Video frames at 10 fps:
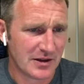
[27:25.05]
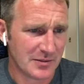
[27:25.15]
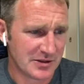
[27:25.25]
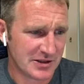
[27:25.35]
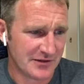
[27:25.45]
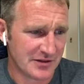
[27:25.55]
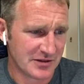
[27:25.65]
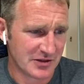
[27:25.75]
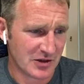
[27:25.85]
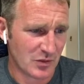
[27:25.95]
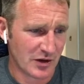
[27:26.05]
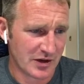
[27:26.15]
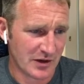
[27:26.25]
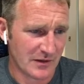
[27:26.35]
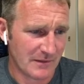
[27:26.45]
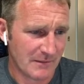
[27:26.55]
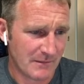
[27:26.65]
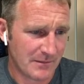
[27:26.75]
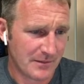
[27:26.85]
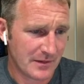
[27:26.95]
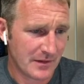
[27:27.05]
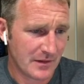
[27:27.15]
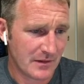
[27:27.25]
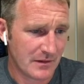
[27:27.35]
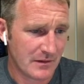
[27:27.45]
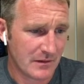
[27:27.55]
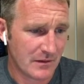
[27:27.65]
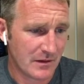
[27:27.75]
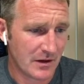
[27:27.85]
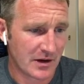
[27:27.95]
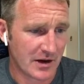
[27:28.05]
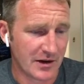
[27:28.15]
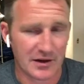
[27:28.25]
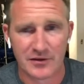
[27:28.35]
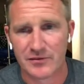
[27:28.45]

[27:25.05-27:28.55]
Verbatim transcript: Let me see if this is gonna work here. So with the HydroBlok system, there's really- Okay, yeah.